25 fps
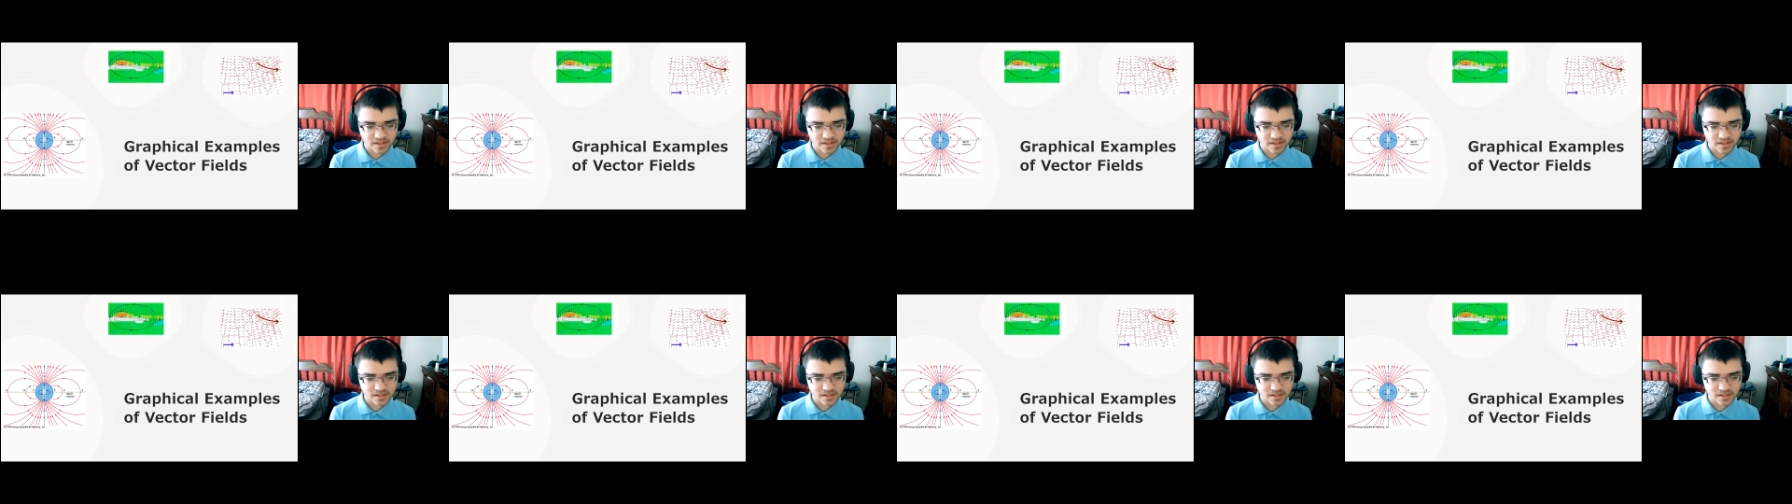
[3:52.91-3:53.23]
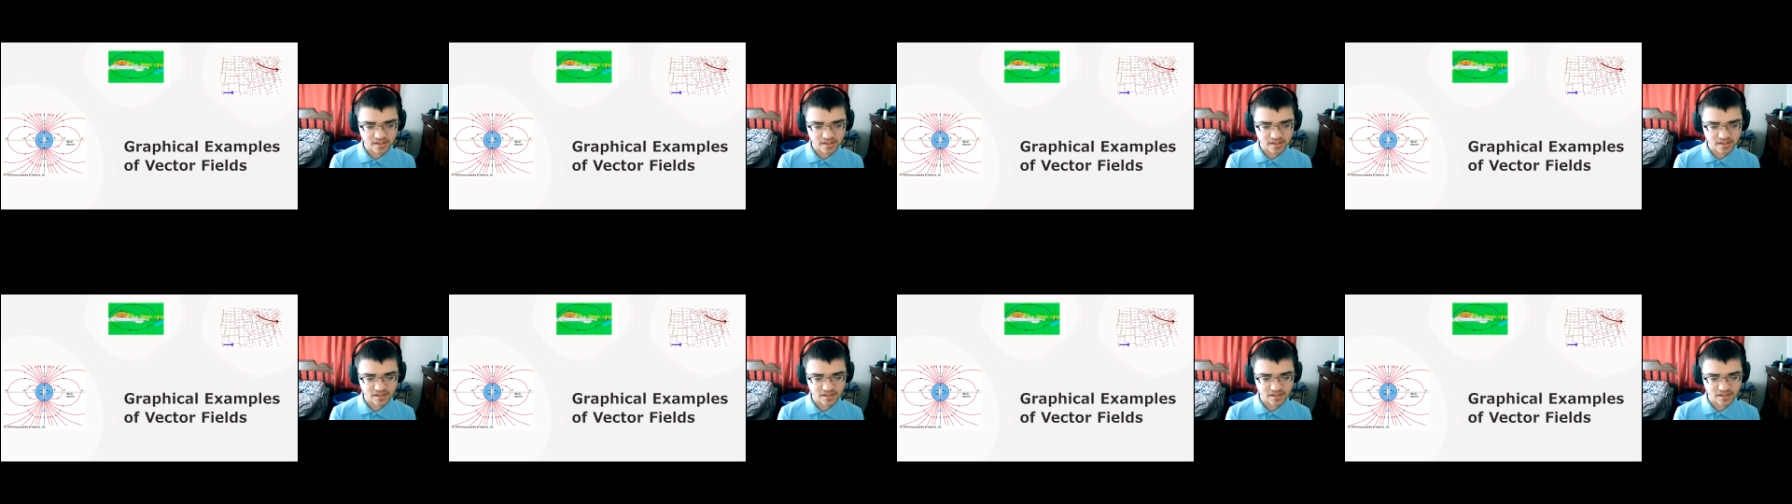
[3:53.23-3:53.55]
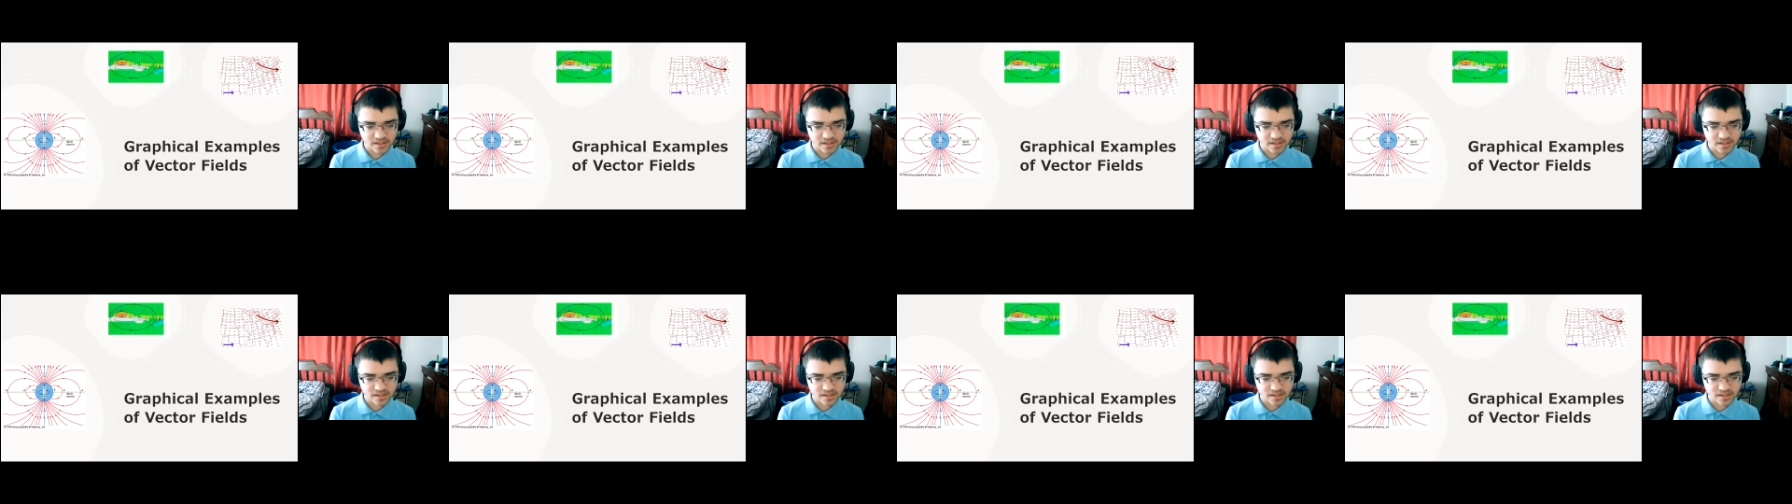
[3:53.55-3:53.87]
Earth's
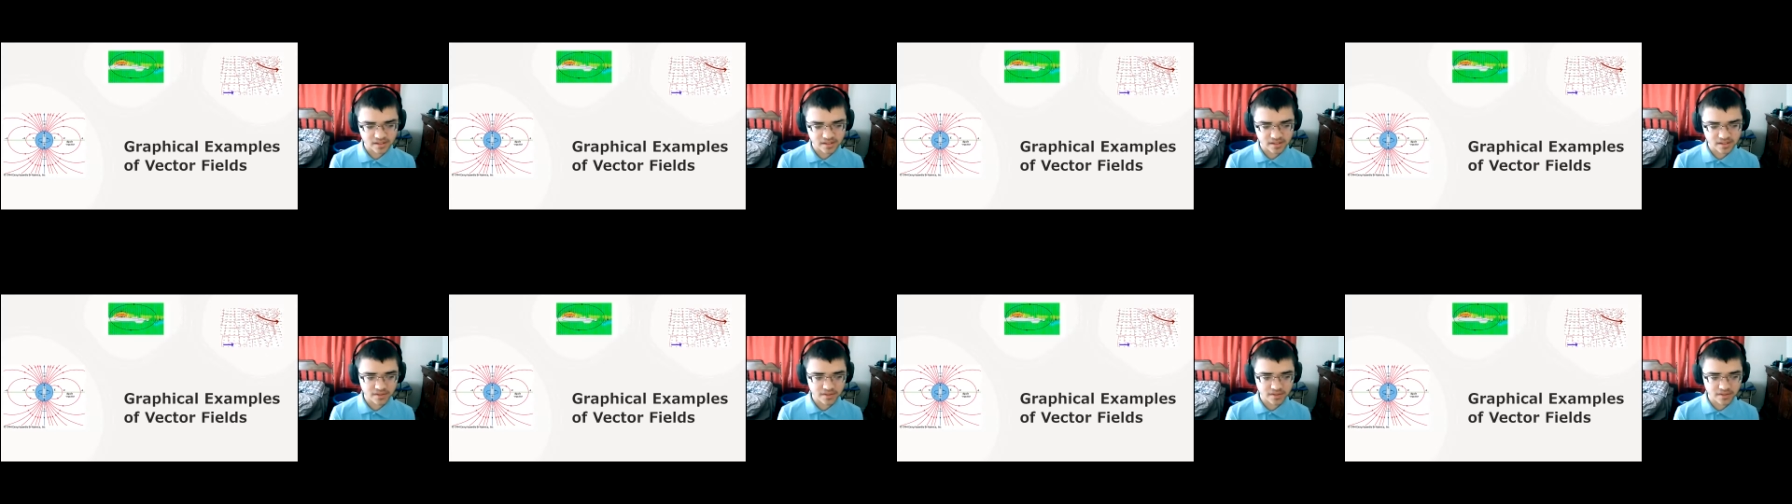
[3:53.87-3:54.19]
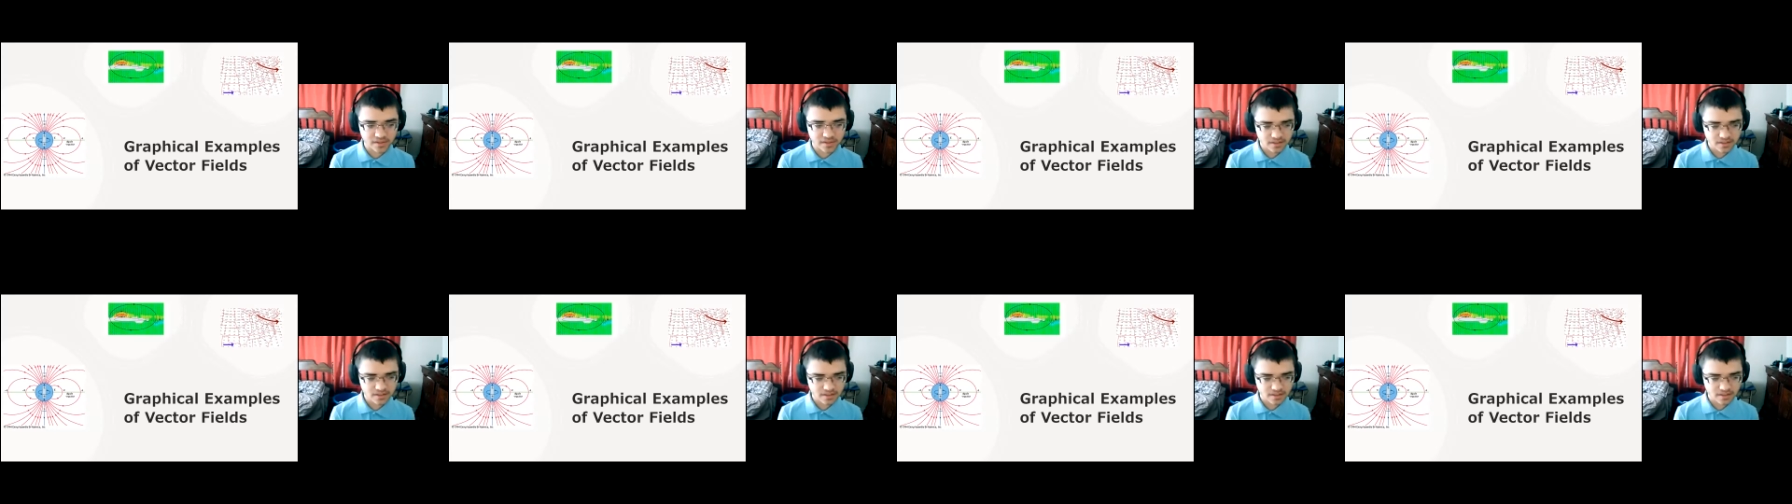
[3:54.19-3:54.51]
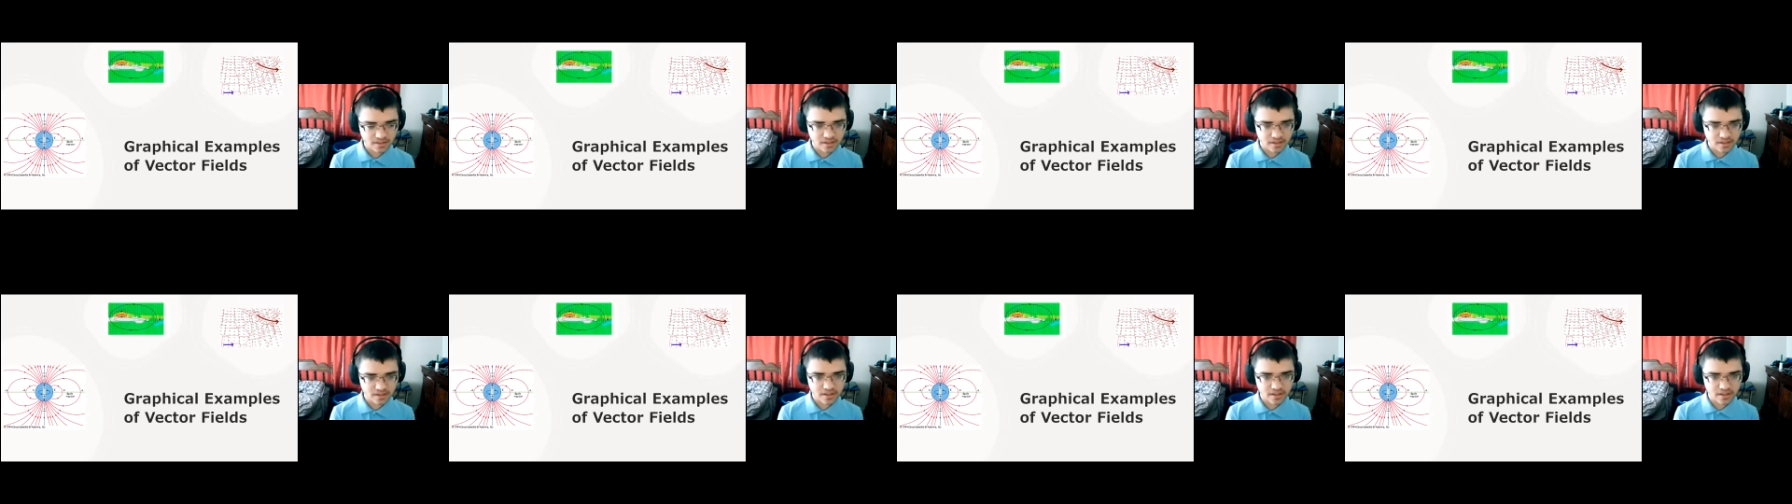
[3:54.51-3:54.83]
magnetic field,
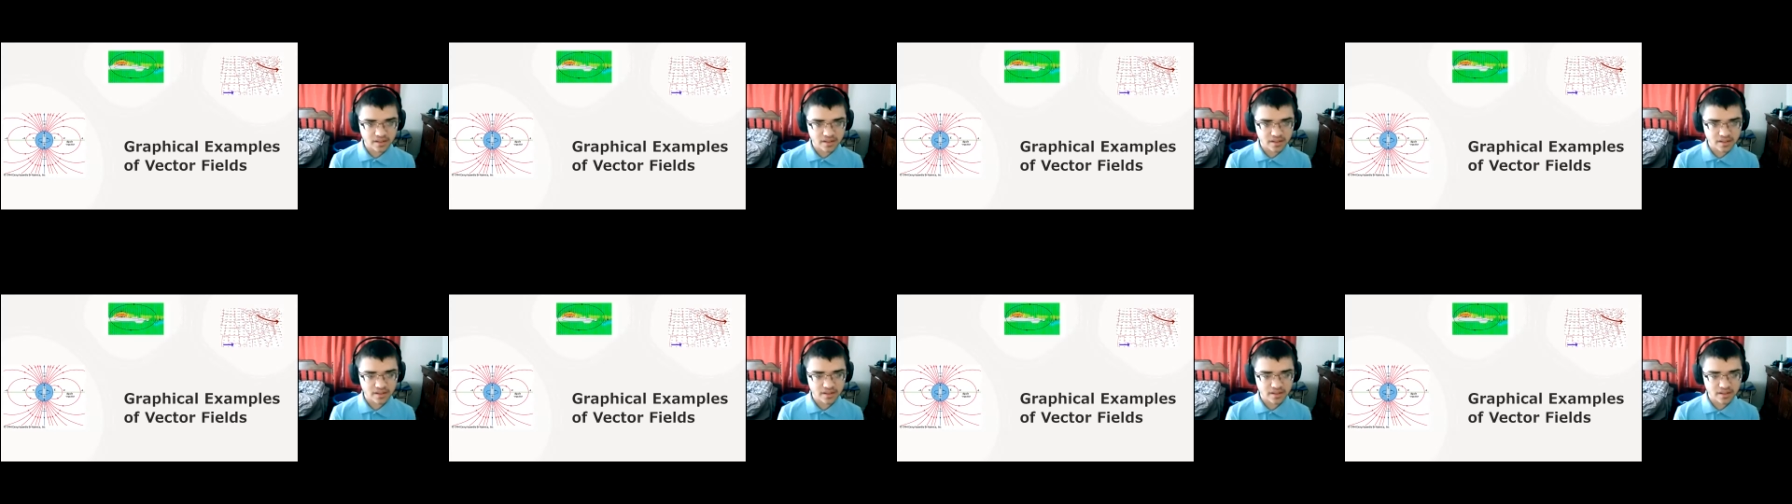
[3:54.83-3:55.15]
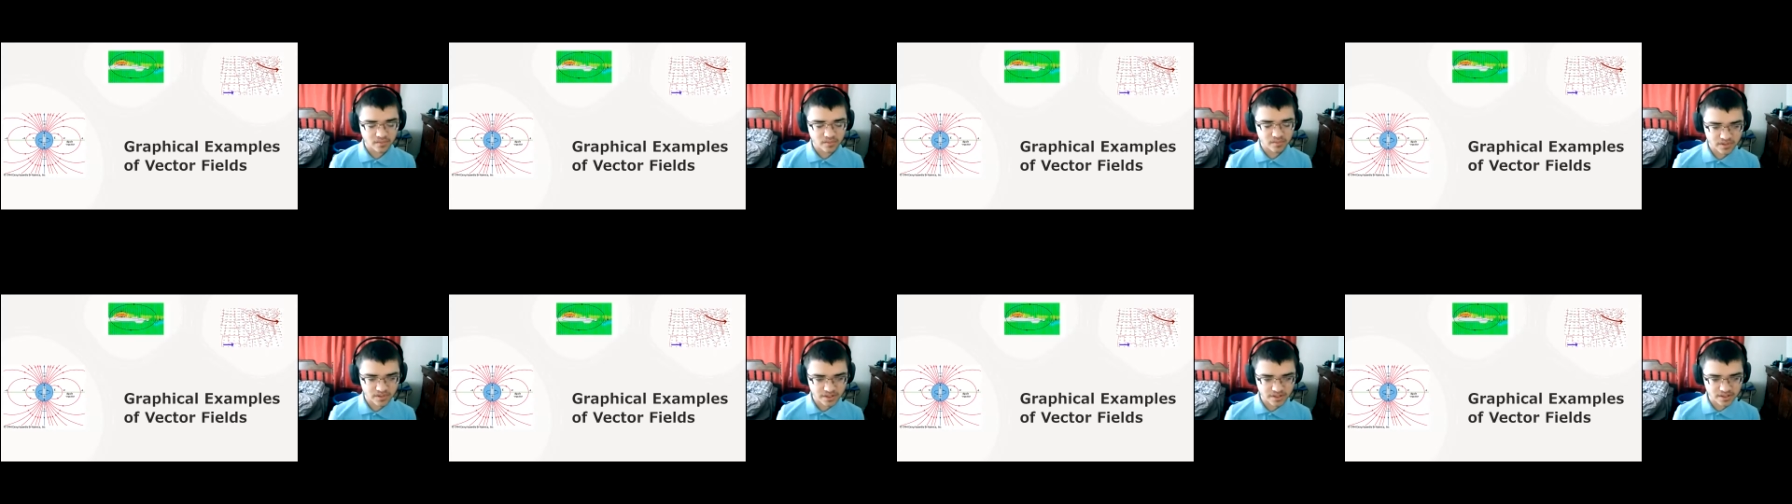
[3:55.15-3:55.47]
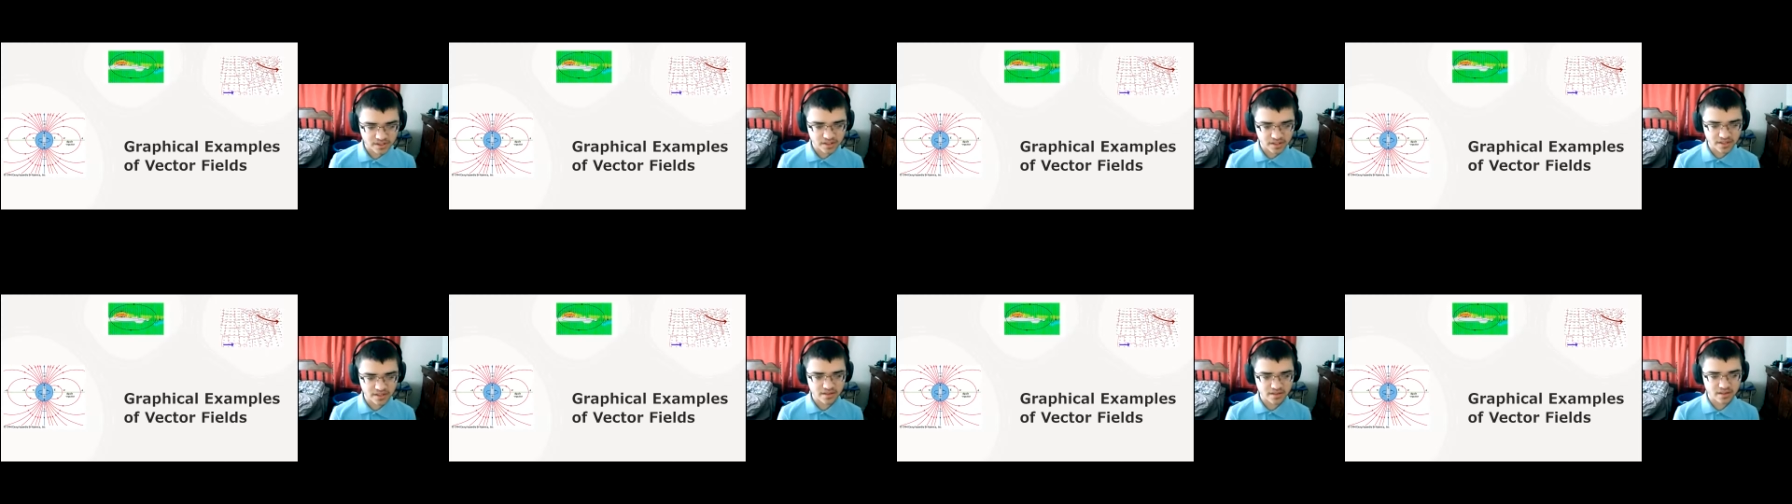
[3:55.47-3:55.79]
which is on
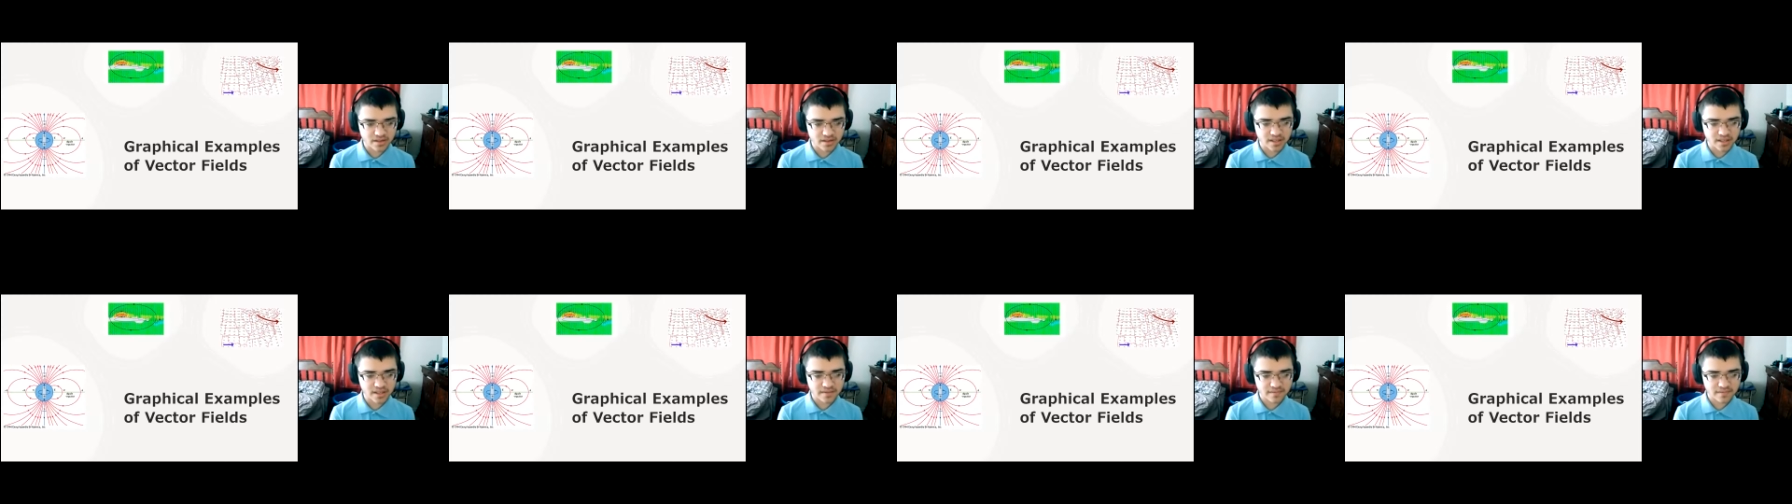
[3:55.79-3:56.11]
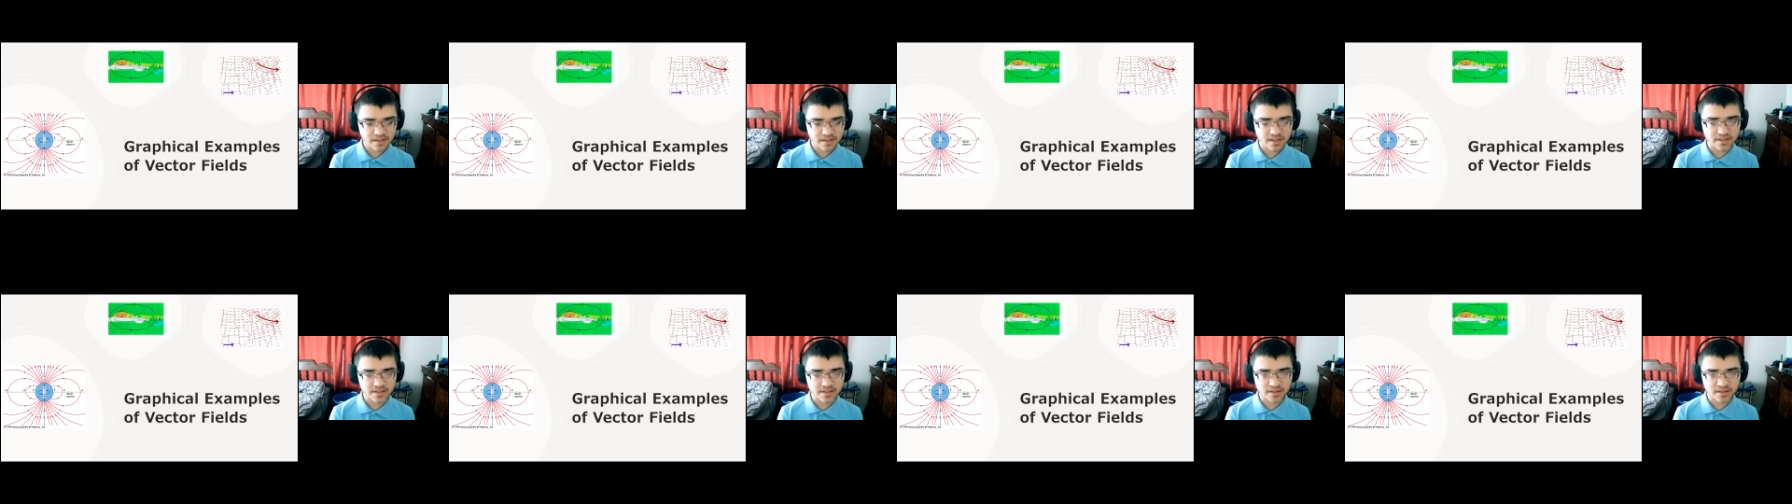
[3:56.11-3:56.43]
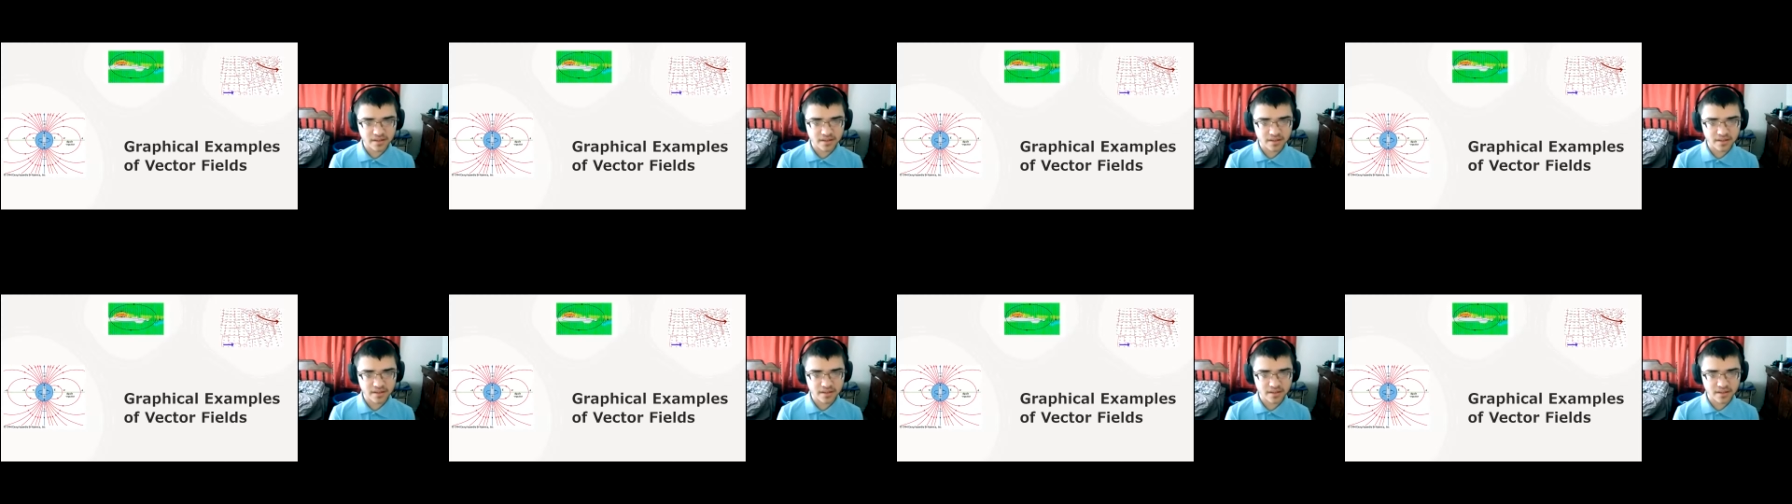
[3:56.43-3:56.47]
the left here.